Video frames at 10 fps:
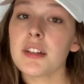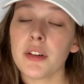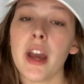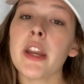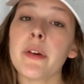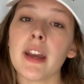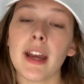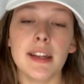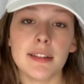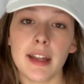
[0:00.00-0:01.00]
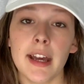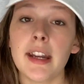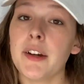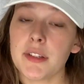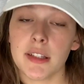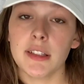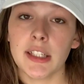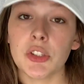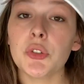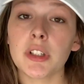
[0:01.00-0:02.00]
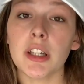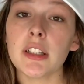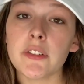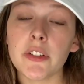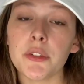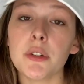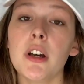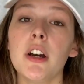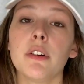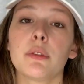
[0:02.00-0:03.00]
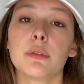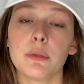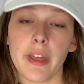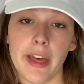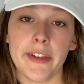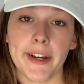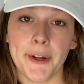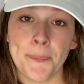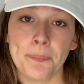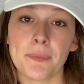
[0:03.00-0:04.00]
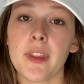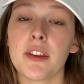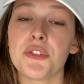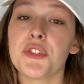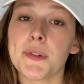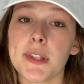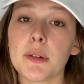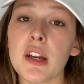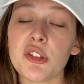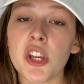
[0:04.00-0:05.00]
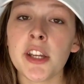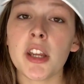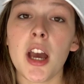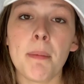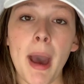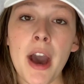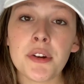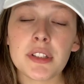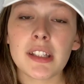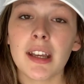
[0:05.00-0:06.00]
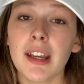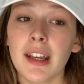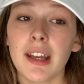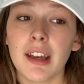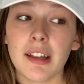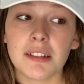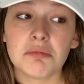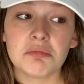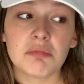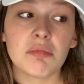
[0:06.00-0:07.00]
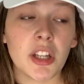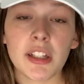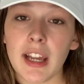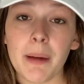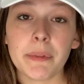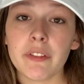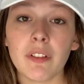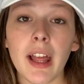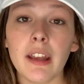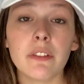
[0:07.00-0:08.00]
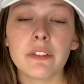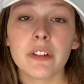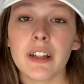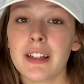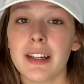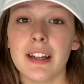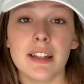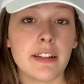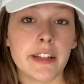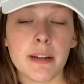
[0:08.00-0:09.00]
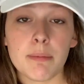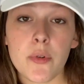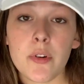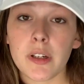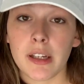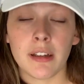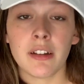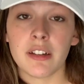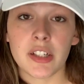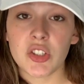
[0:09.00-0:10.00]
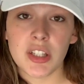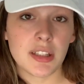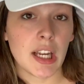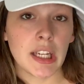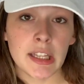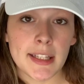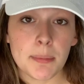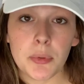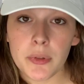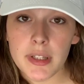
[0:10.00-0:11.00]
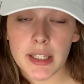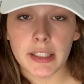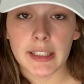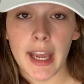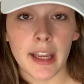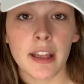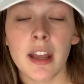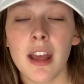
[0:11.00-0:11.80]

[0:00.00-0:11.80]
So anyway, I said I was listening to an interview with Heather Hill. She was questioned about their captive life. Isn't it boring? They're just stuck in these pools all day.